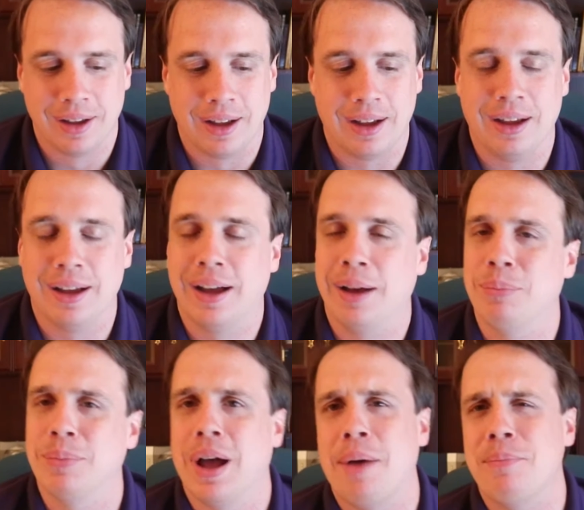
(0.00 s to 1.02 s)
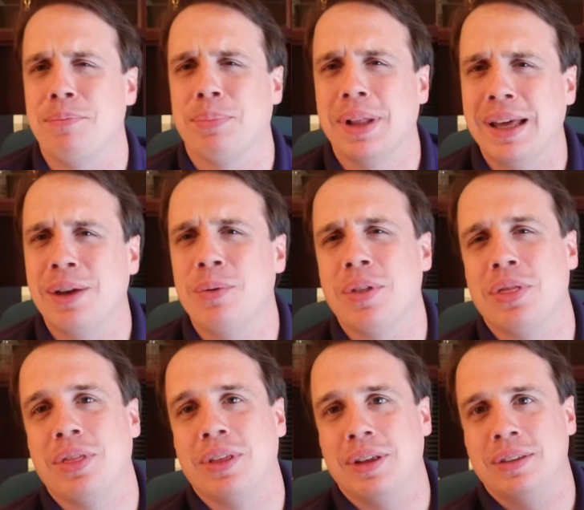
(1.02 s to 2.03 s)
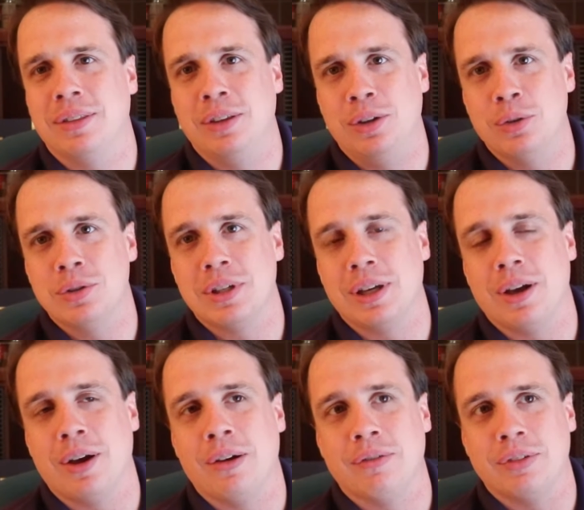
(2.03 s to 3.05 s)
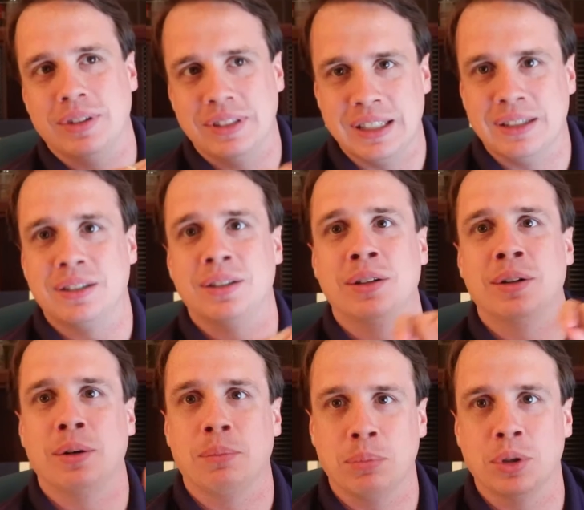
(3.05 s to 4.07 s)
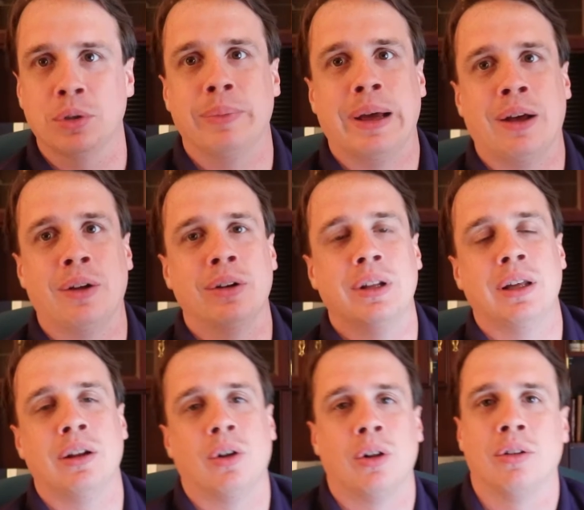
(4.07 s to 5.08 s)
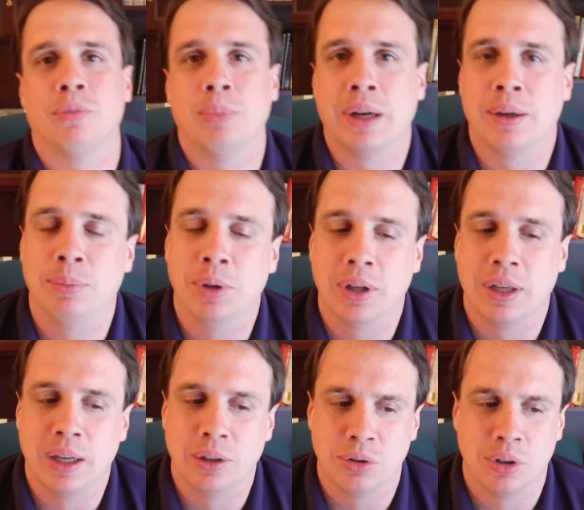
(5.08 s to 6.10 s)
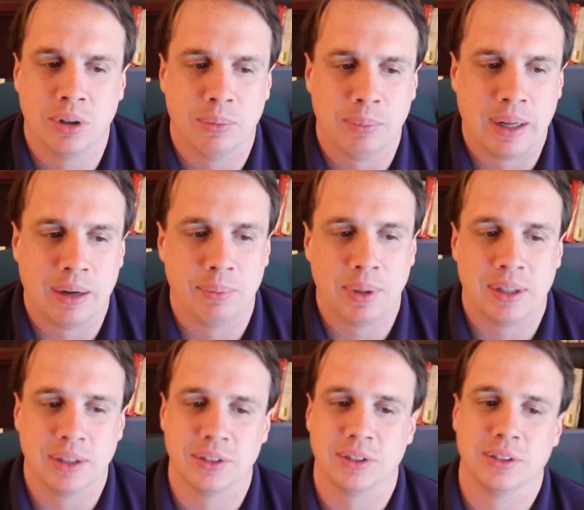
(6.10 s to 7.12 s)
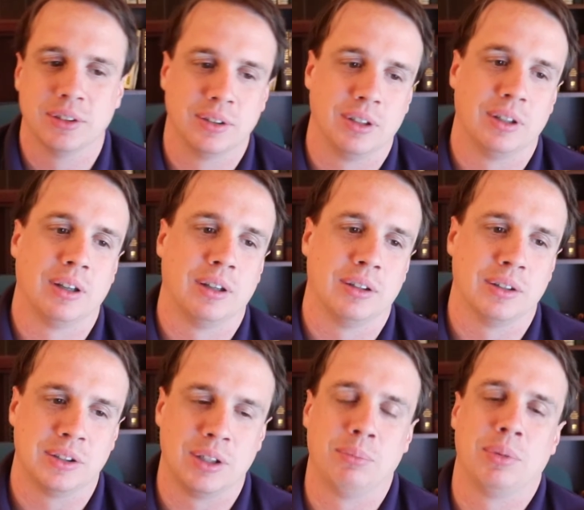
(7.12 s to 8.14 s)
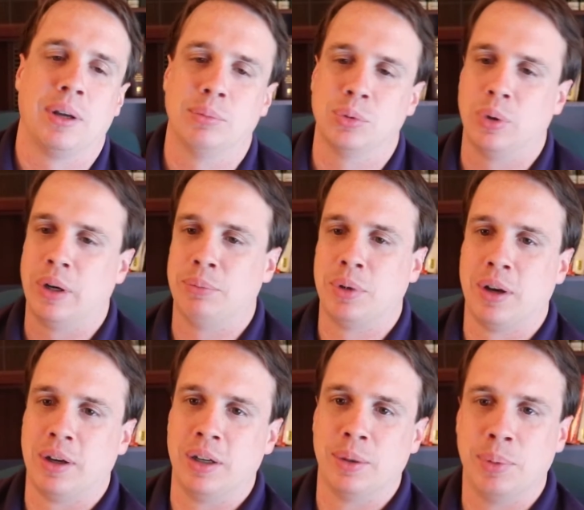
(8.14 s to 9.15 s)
I'm playing with the using of Denton Blue Mound in all of my communication about it, because sometimes when I'm talking